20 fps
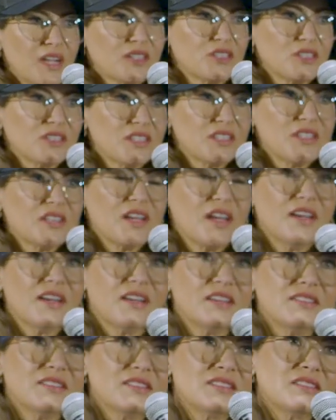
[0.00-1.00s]
actually,
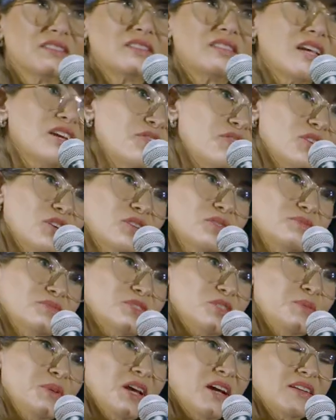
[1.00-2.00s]
and safer,
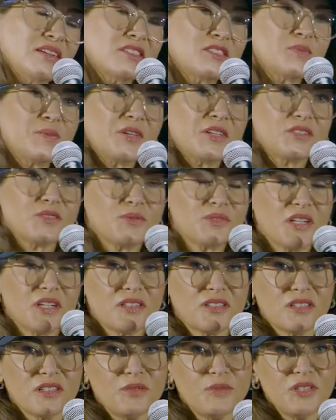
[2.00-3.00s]
to be honest, because it was
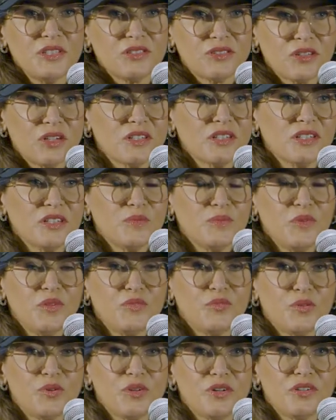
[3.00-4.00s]
actually, we started
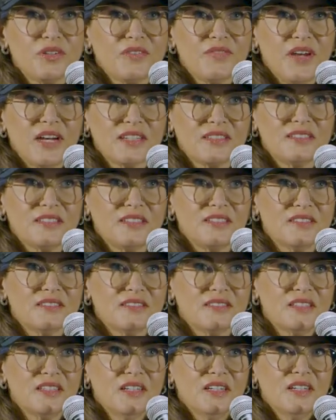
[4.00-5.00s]
before the
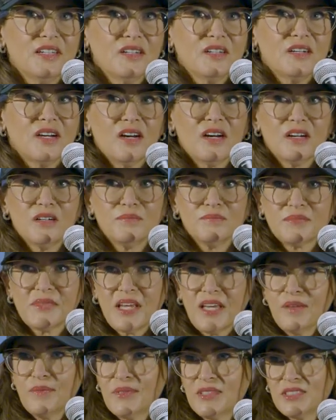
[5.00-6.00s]
vaccine um,
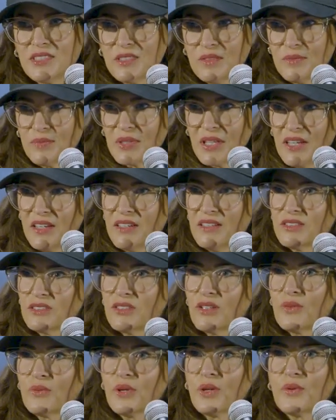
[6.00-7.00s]
came into play.
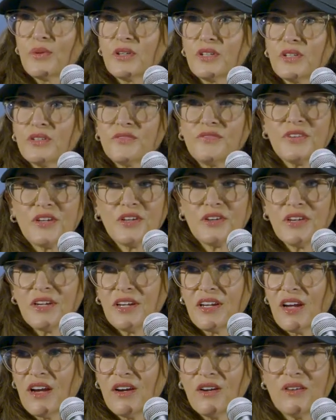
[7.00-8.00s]
So we were
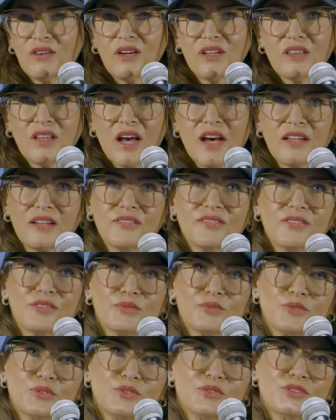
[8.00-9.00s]
figuring out a lot of
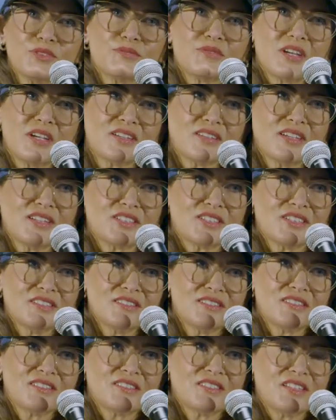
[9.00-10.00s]
the rules and
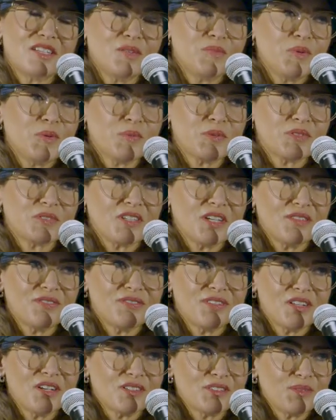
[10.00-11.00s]
regulations to keep people
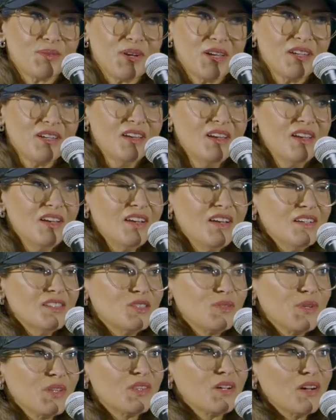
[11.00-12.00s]
safe along the way.
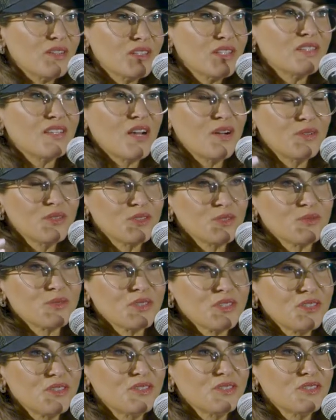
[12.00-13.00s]
So we thought that that was a
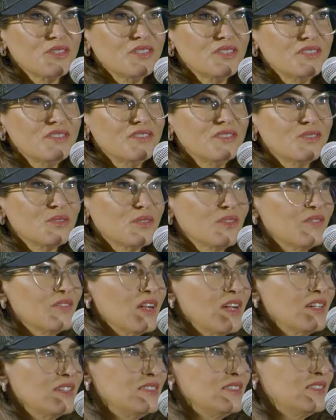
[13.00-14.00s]
really good sort of
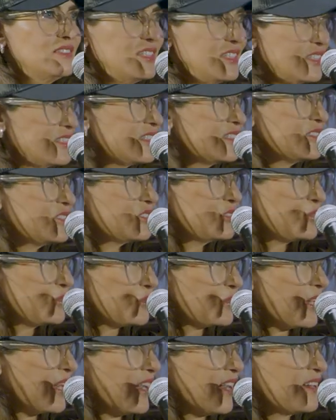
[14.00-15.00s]
idea to
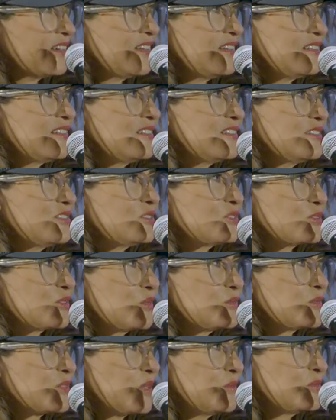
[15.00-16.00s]
do that. And then this
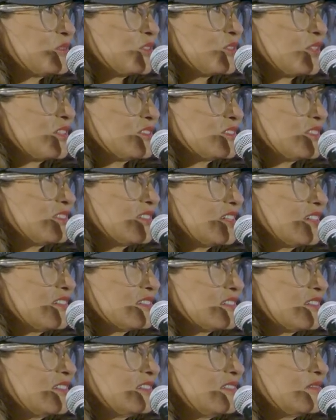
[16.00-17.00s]
script comes across our
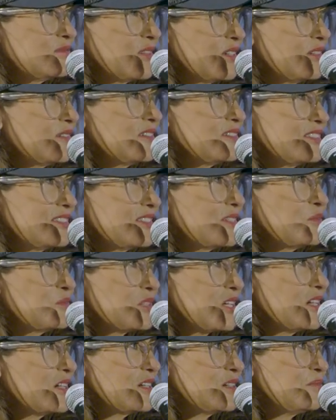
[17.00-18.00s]
desk right around the same
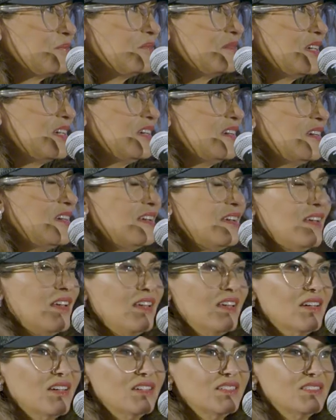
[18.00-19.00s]
time.
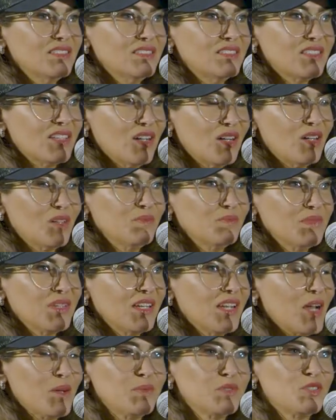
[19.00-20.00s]
And um,
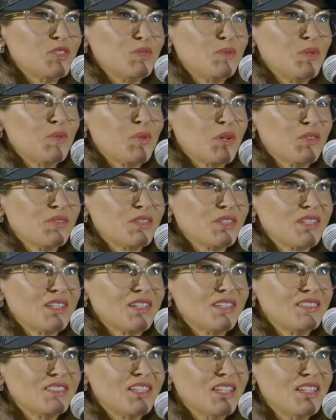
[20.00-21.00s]
it happens to be perfectly
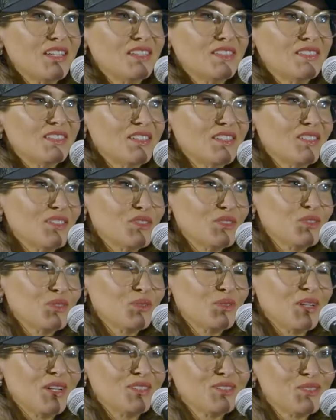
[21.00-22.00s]
contained and
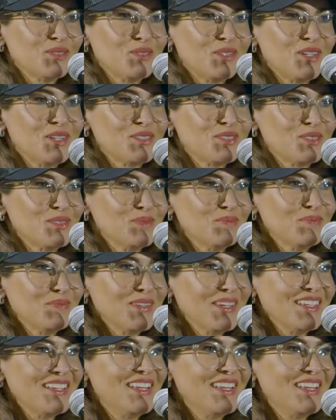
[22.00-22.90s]
also gonzo and awesome.